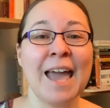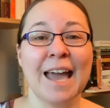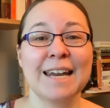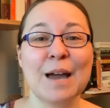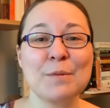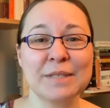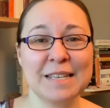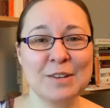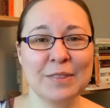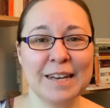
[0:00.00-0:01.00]
And I will
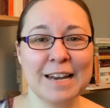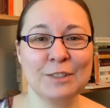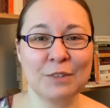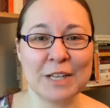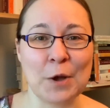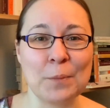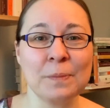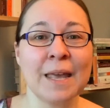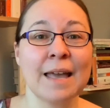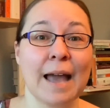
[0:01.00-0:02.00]
see you in the next video.
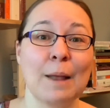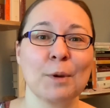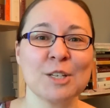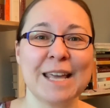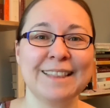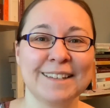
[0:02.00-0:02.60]
À la prochaine!